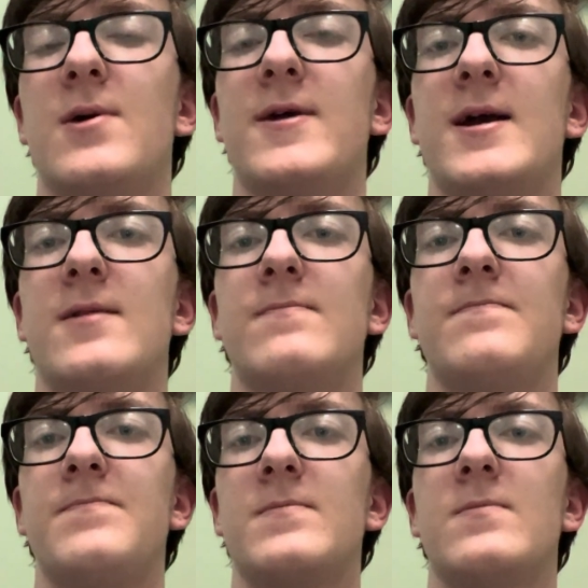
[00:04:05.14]

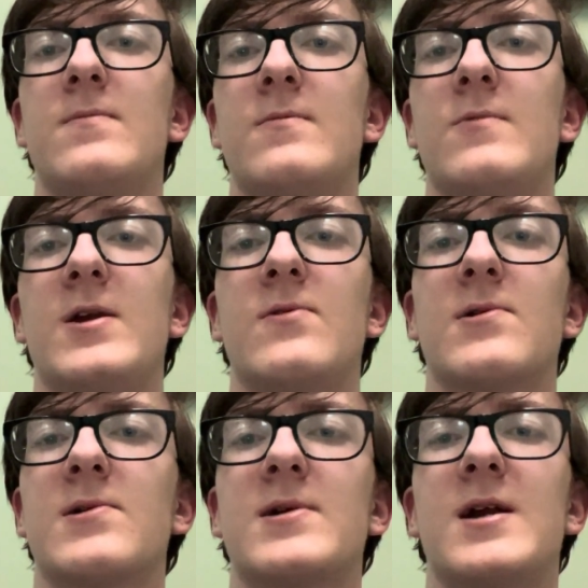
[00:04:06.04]
then we
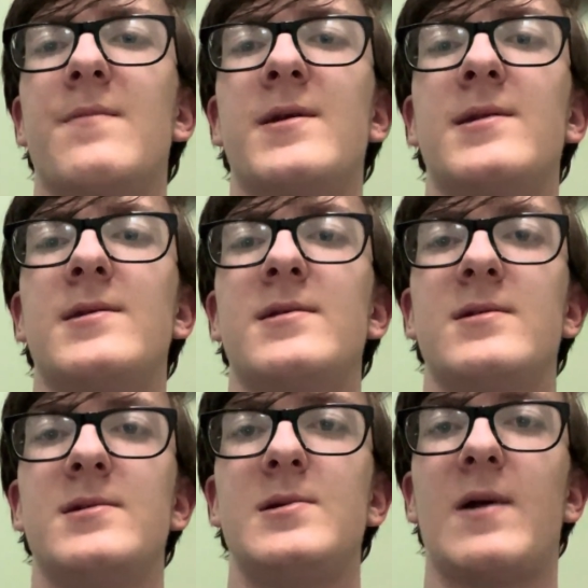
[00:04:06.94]
were coming
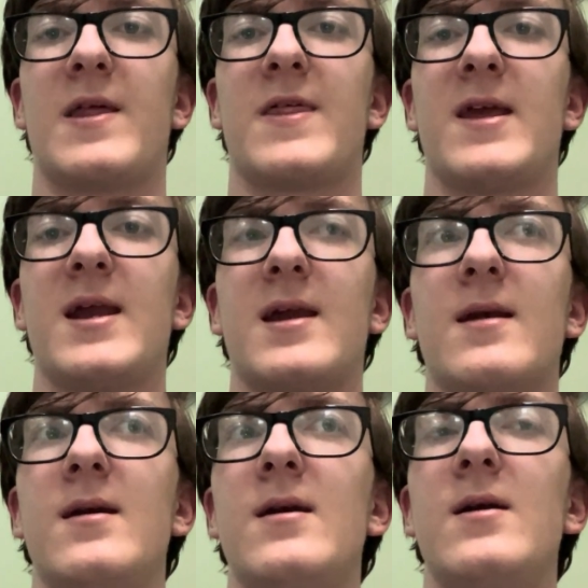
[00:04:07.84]
to, I think,
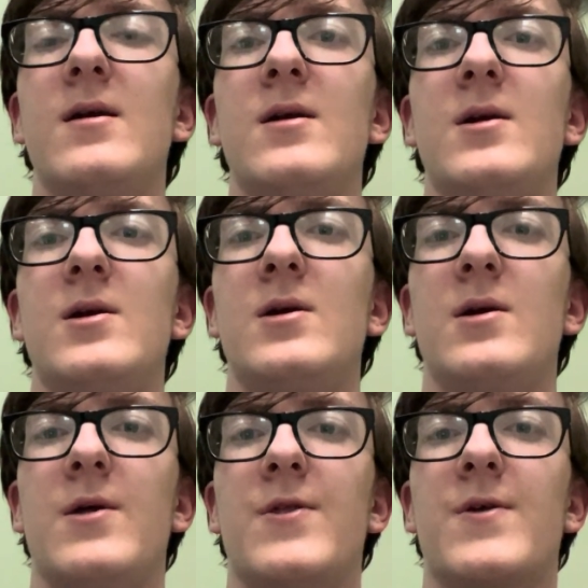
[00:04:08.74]

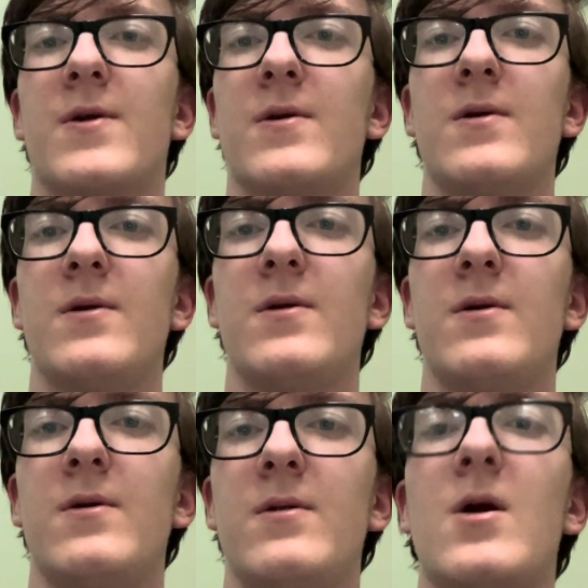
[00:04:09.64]

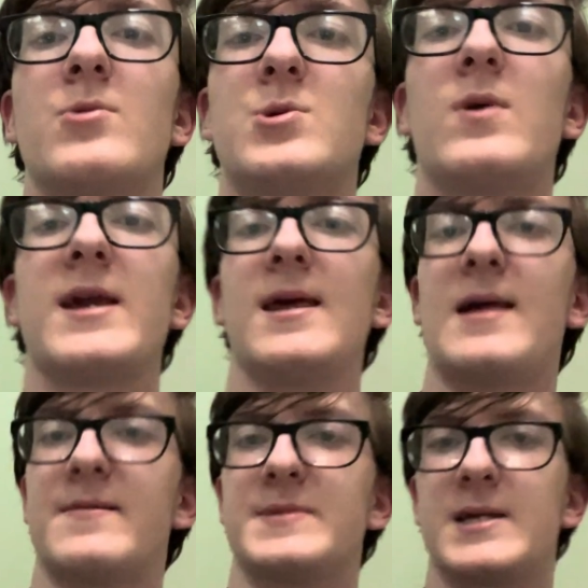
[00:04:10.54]
28
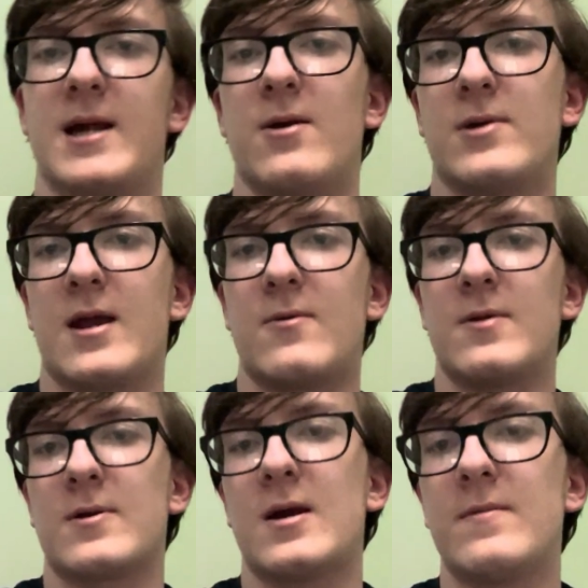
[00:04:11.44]
laps to go. Yeah, we
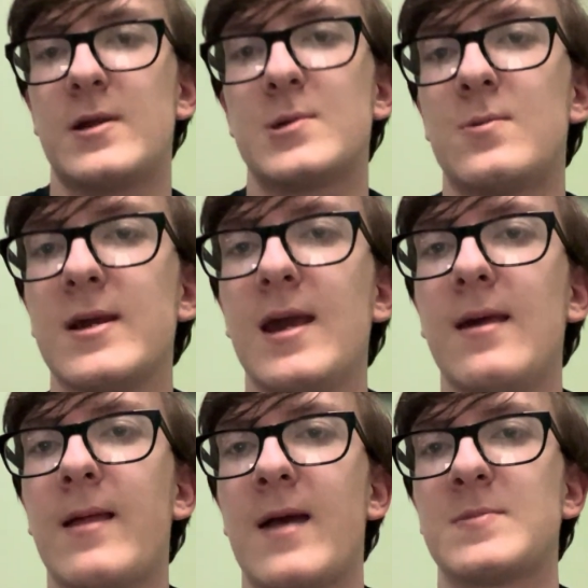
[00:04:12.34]
were coming to 28
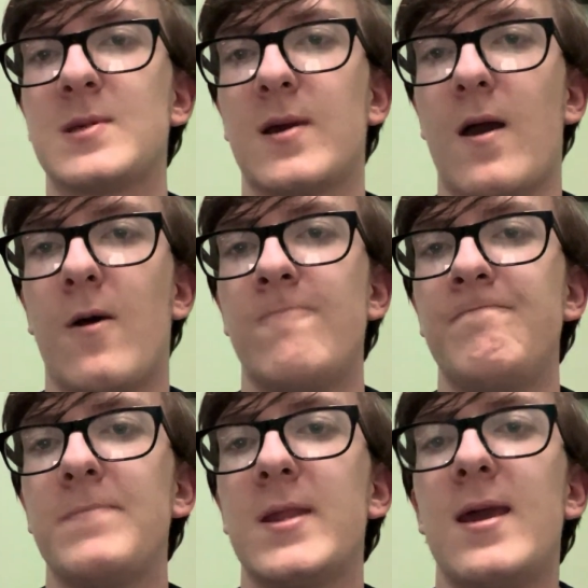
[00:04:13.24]
laps to go,
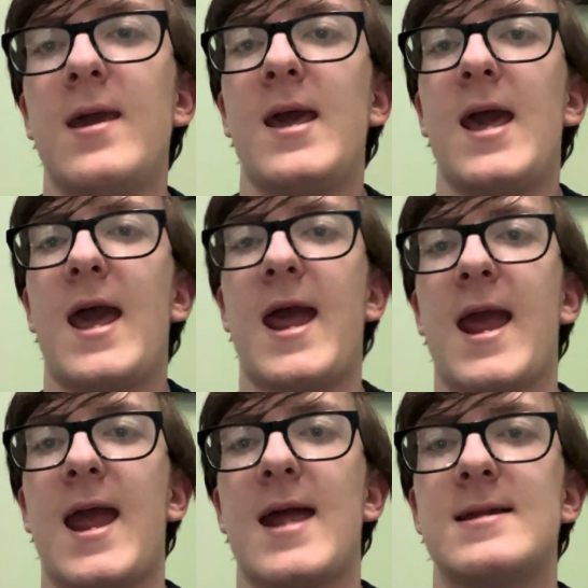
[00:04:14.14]

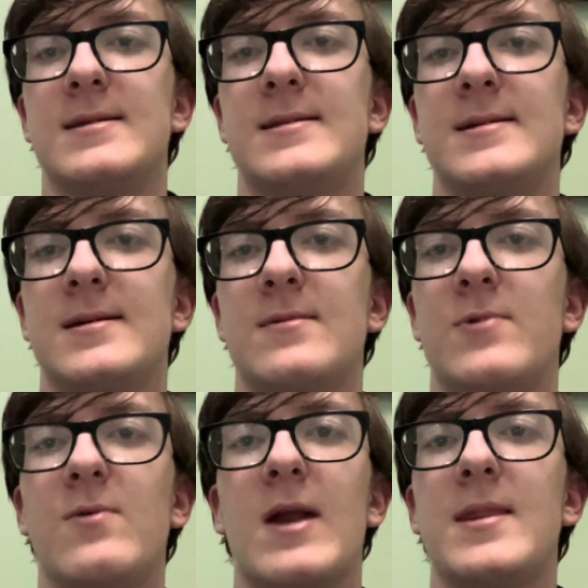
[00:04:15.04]
and
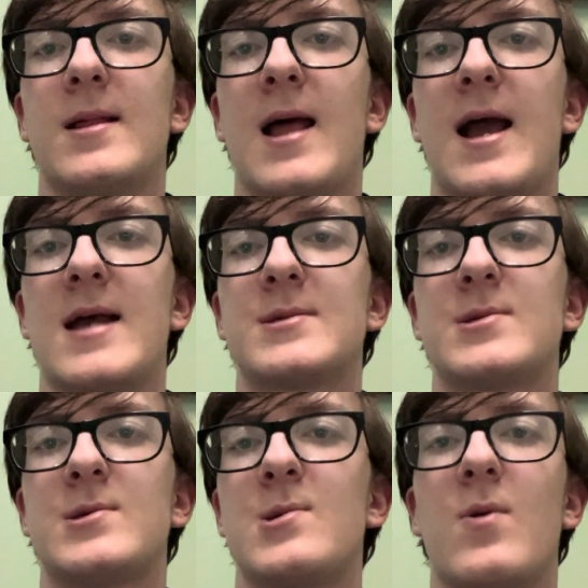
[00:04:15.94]
we ran the last
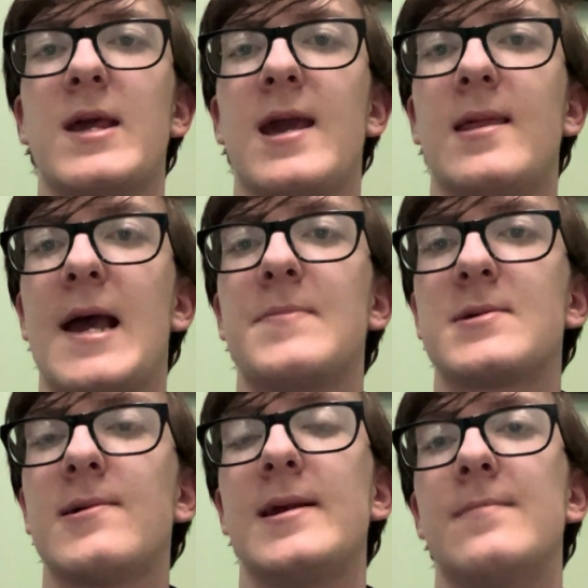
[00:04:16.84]
28 laps
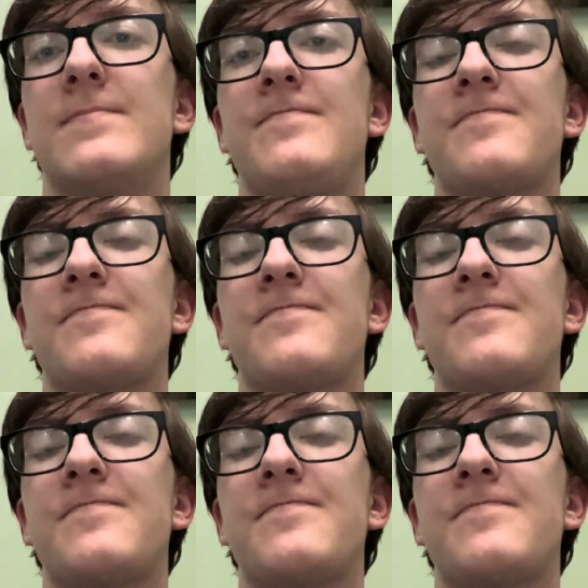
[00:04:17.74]
green.